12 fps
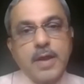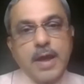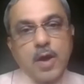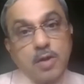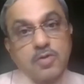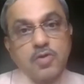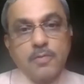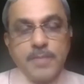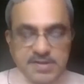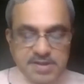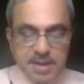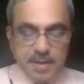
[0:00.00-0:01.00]
can also
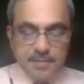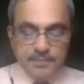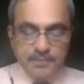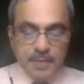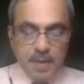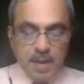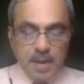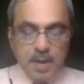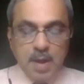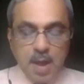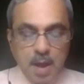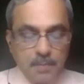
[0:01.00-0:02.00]
blister.
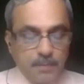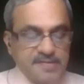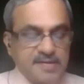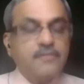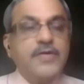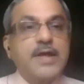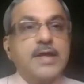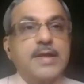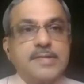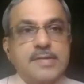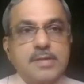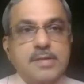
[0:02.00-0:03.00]
Muscle
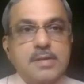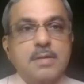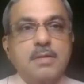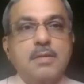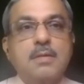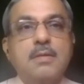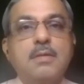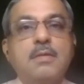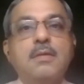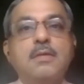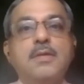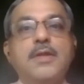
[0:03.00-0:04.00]
weakness,
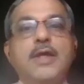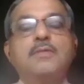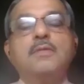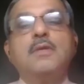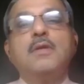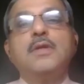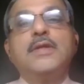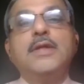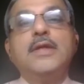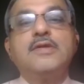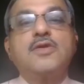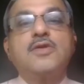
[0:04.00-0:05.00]
then
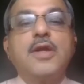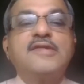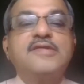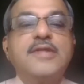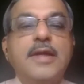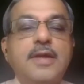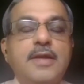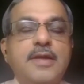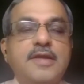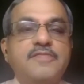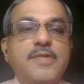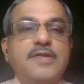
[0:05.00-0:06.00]
it's called as
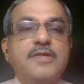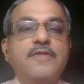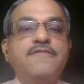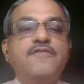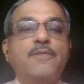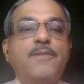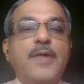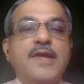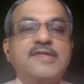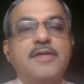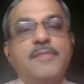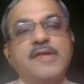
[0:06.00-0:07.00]
tenderness, means if you
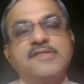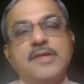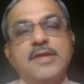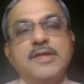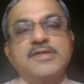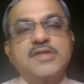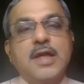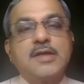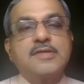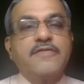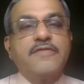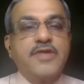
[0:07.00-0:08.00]
press the muscle, it
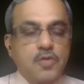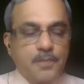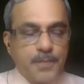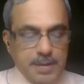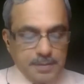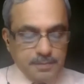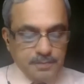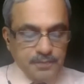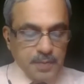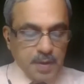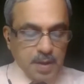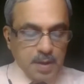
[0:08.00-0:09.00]
starts giving you pain.
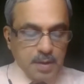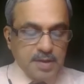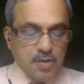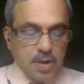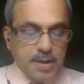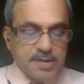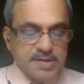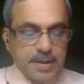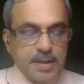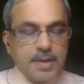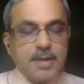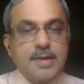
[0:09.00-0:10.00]
That's called as
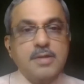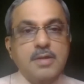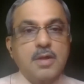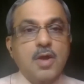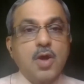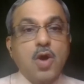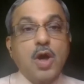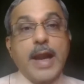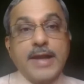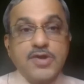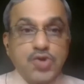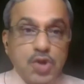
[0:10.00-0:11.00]
tenderness, or
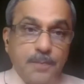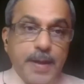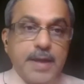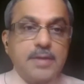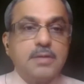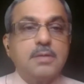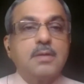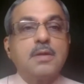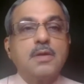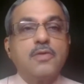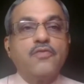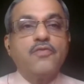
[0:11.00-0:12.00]
actual pain
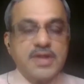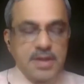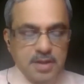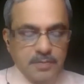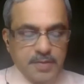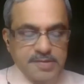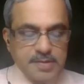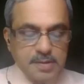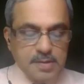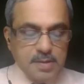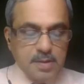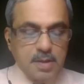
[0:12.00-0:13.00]
within the
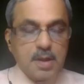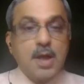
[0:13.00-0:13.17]
muscles,